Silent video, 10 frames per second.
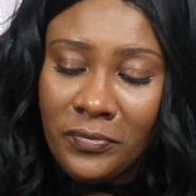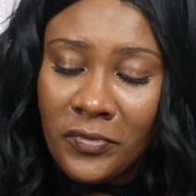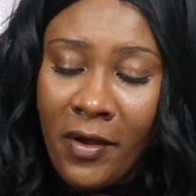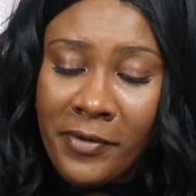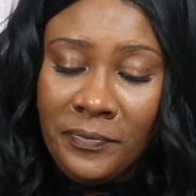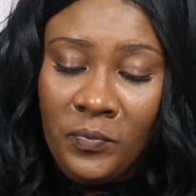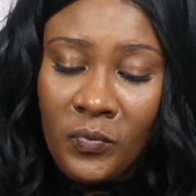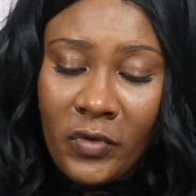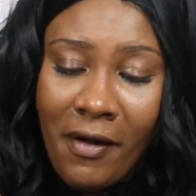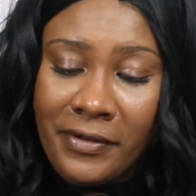Man, you want to get
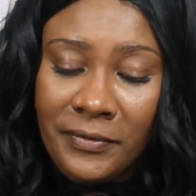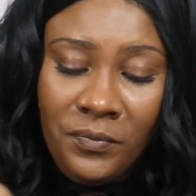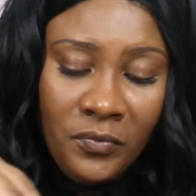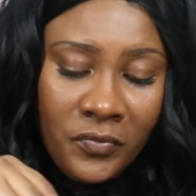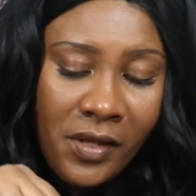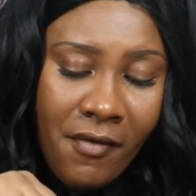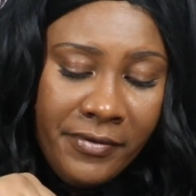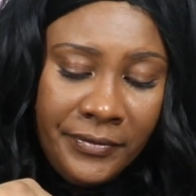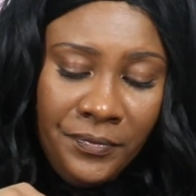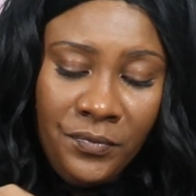a funky attitude?
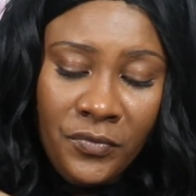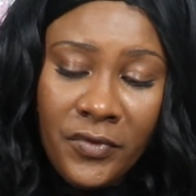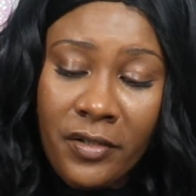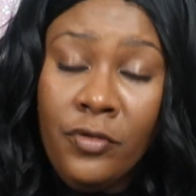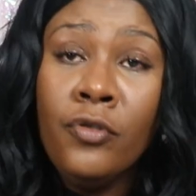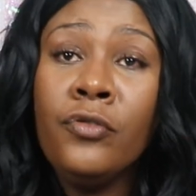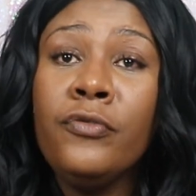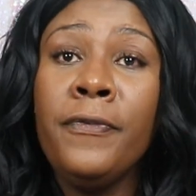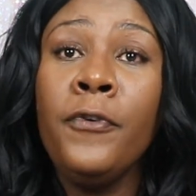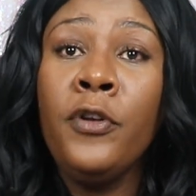I just said.
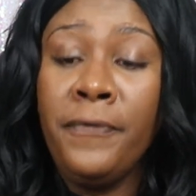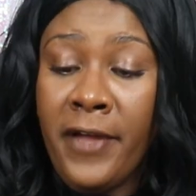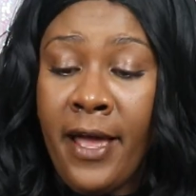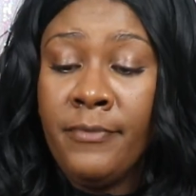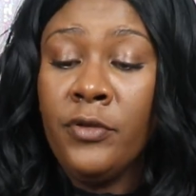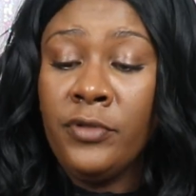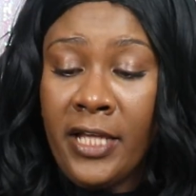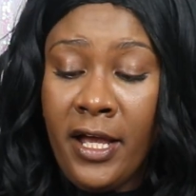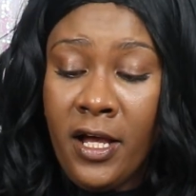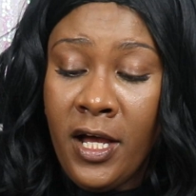You, Foodie Fam, you
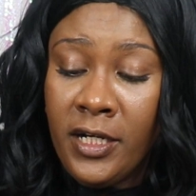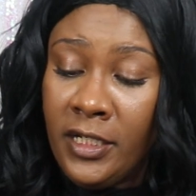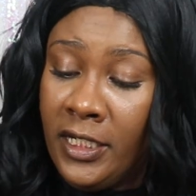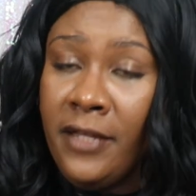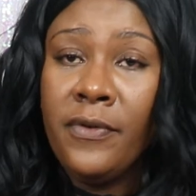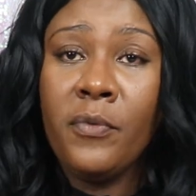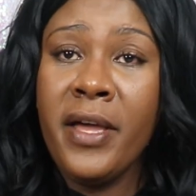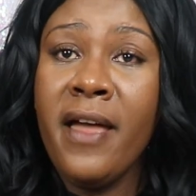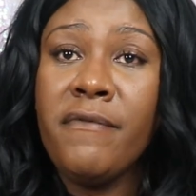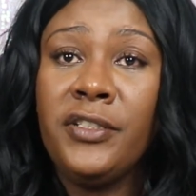tell her to leave it
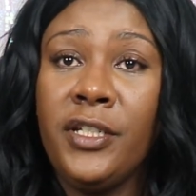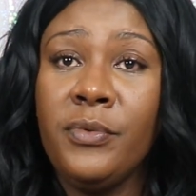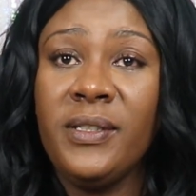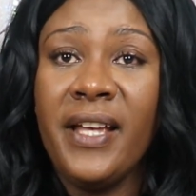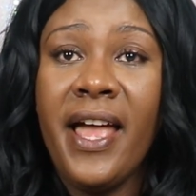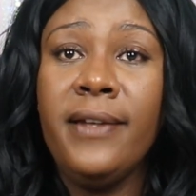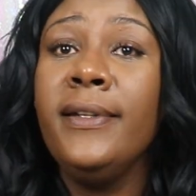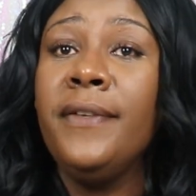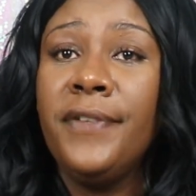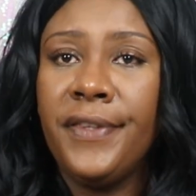wherever she was at.
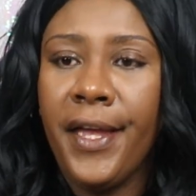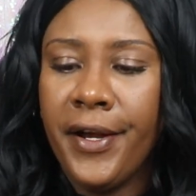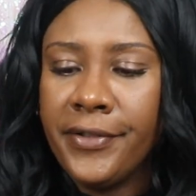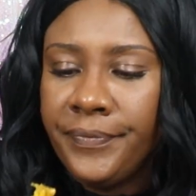Leave it there.